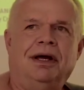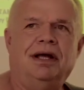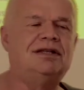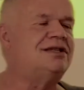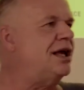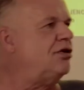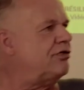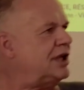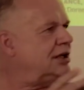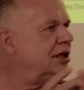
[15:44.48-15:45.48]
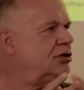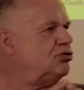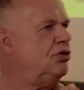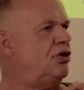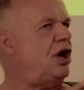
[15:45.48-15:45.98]
Instead of getting
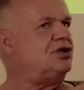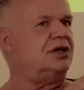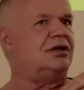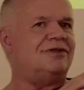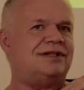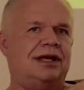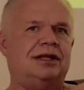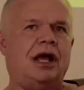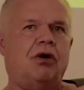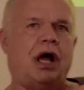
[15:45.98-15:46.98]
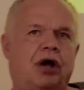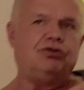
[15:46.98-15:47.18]
into logic and saying, now, how